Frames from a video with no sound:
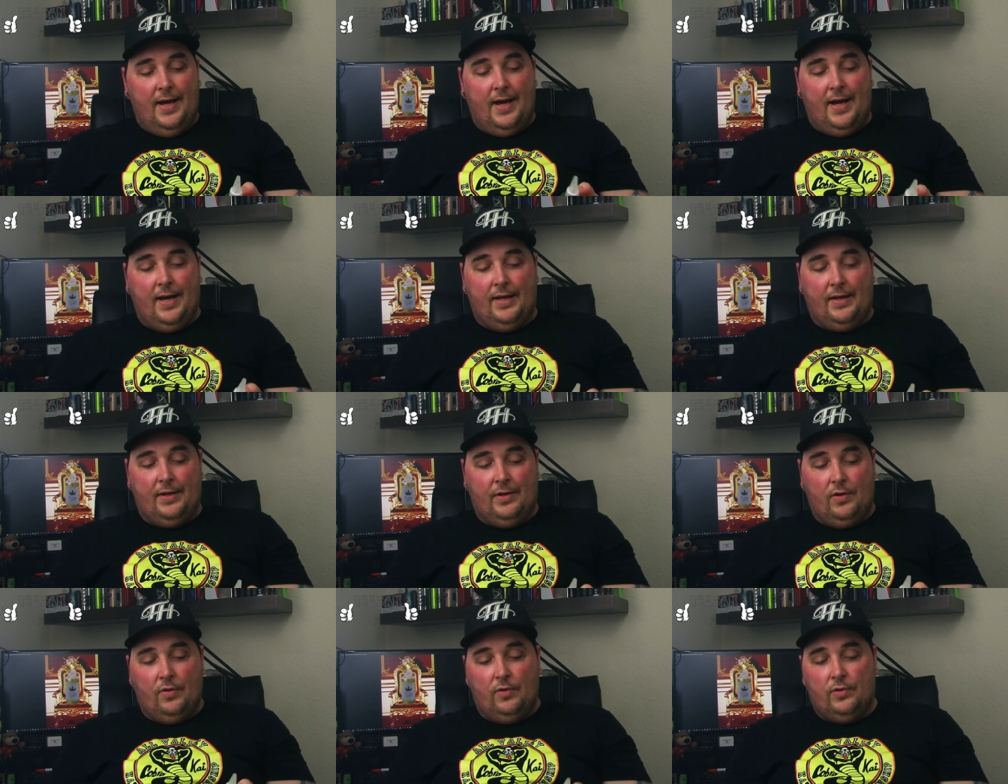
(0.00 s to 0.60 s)

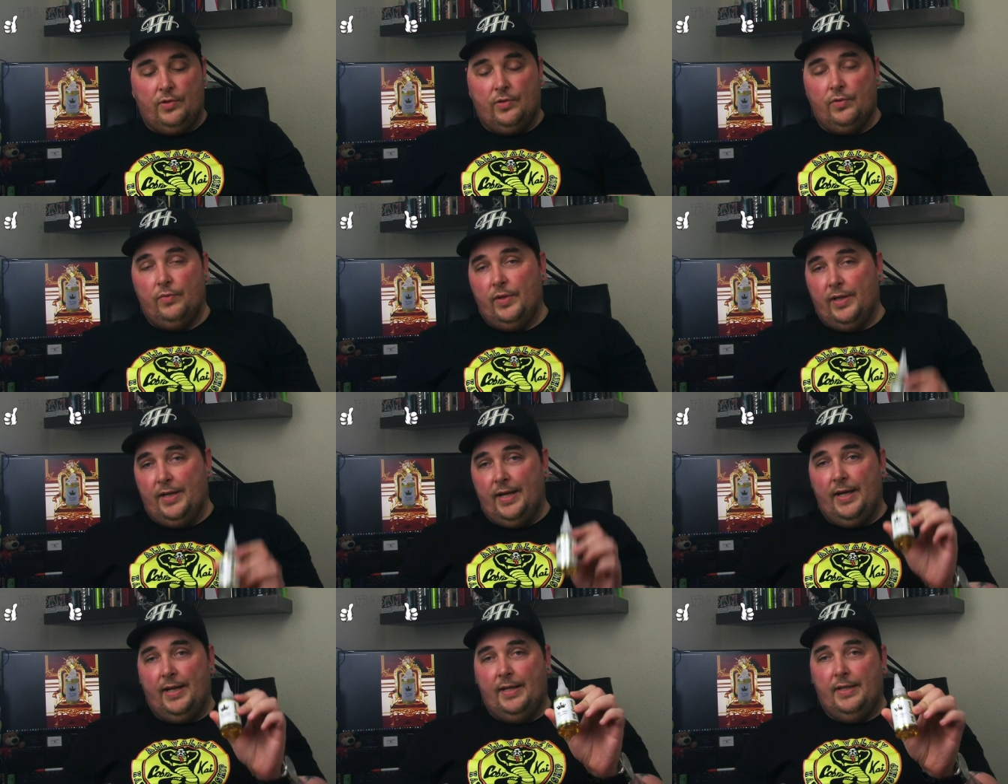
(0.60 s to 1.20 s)
and also
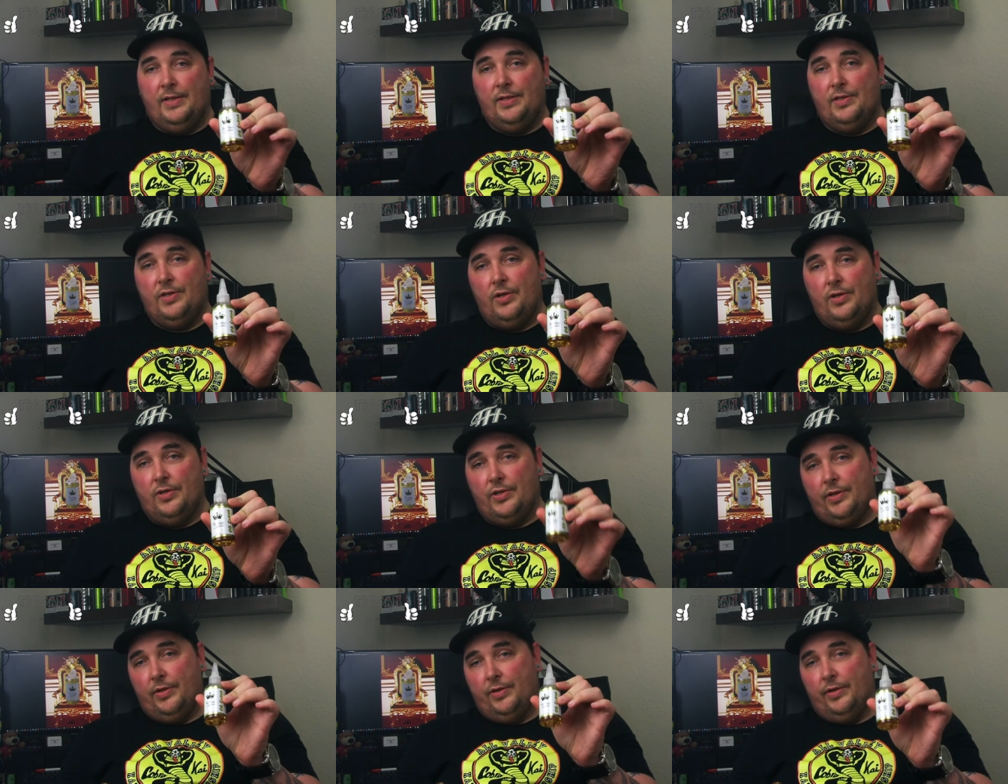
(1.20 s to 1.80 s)
the King's
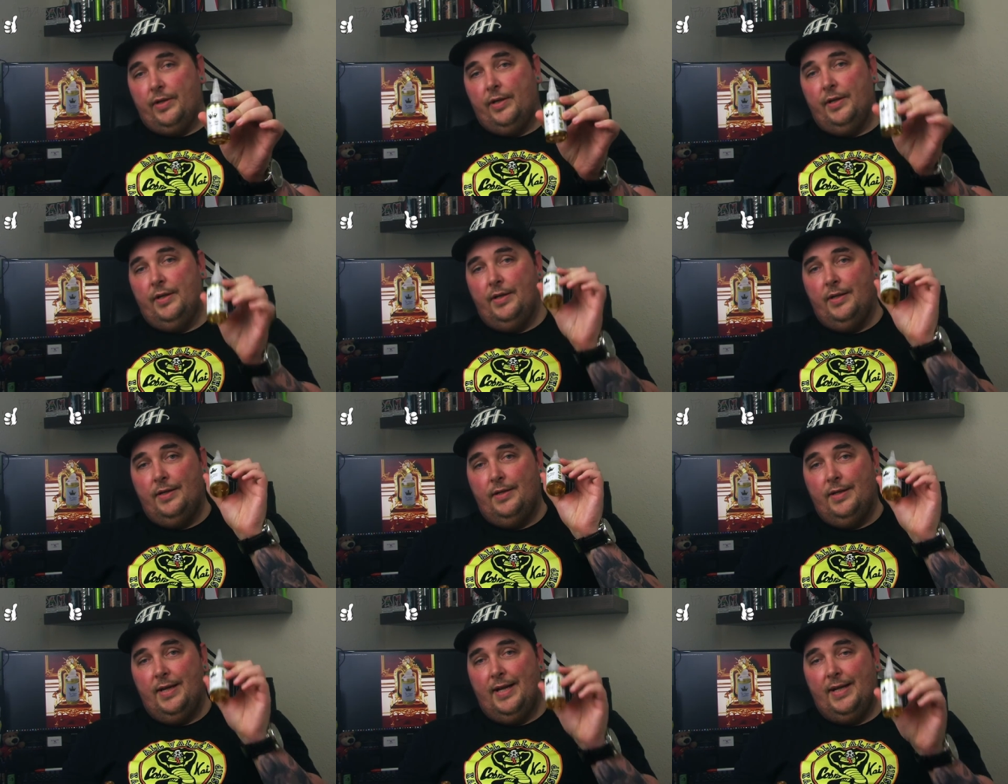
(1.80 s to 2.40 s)
Custard
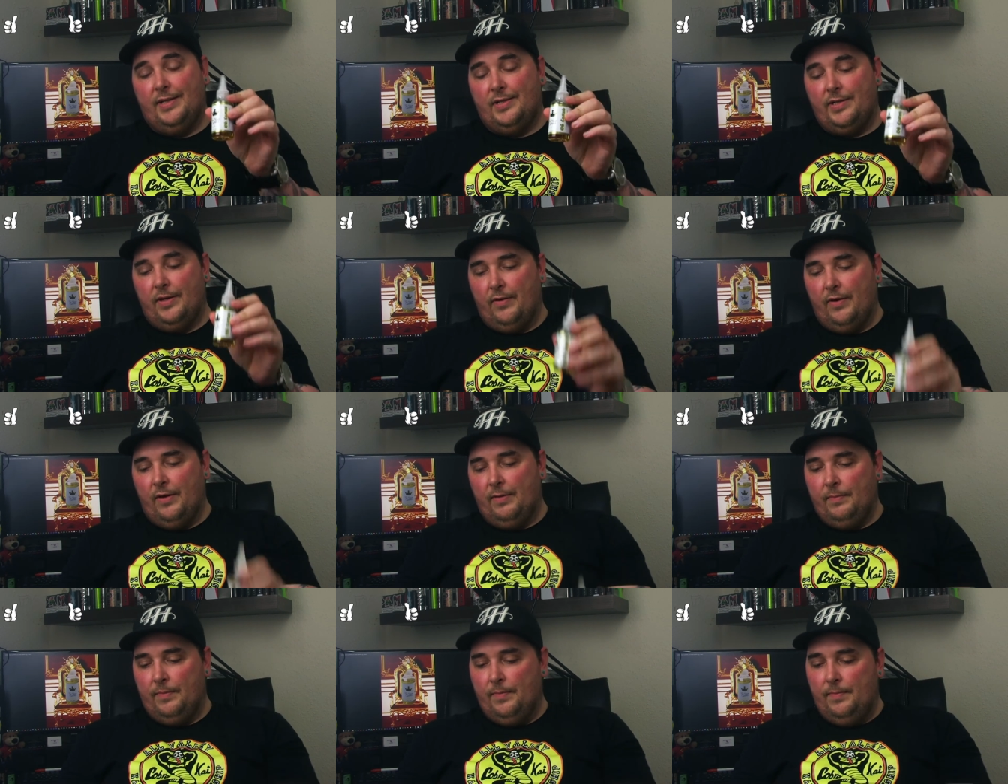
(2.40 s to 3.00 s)

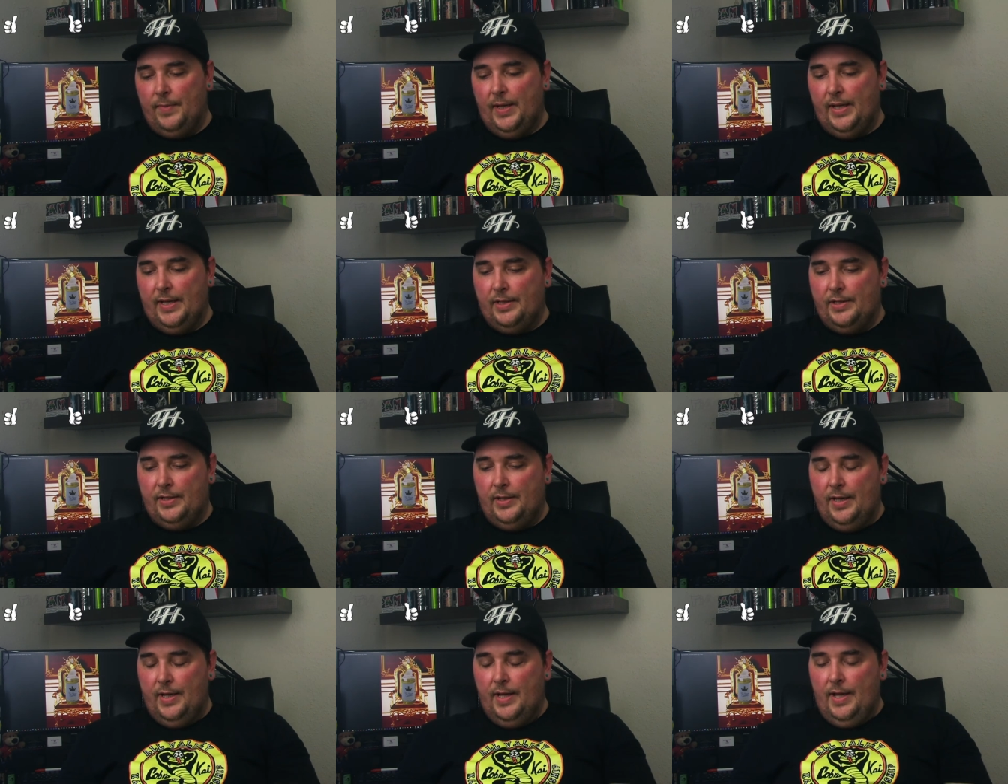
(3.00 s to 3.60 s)
Instagram
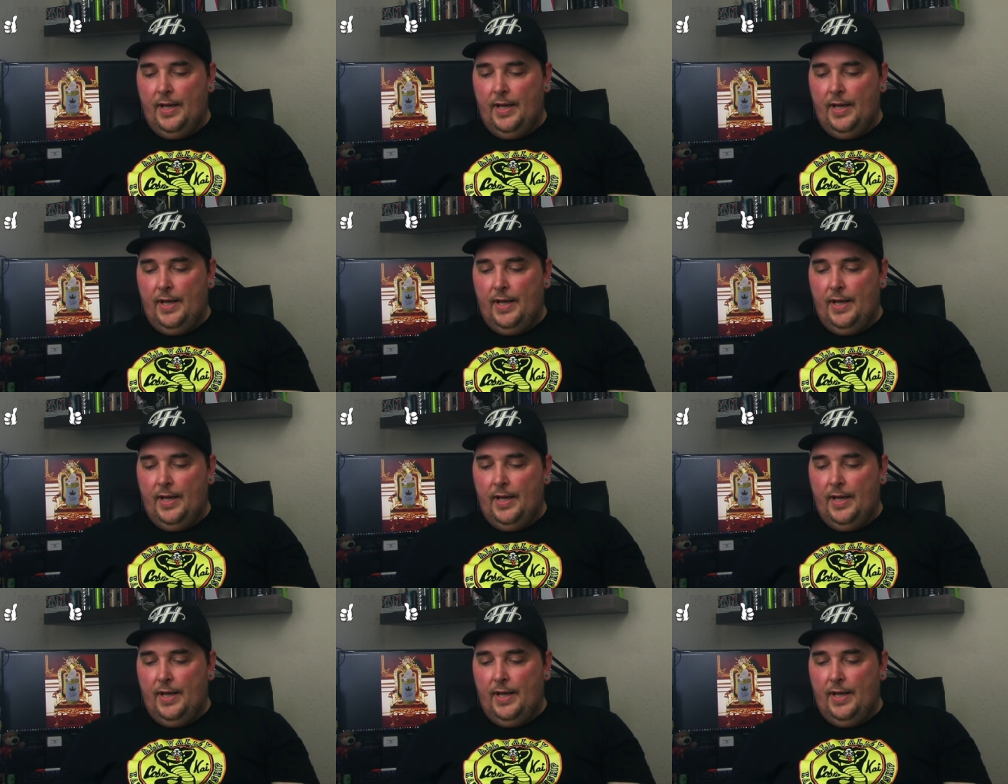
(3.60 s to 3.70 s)
page.